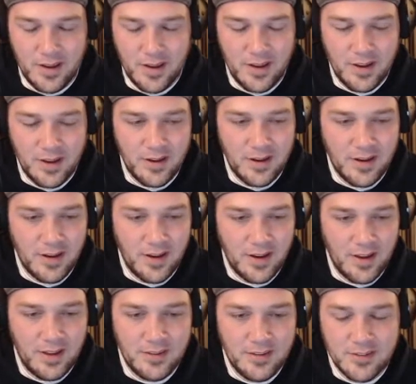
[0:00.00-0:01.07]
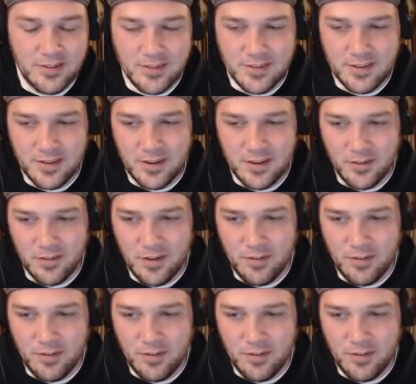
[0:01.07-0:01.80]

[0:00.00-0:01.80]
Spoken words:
I just, you know,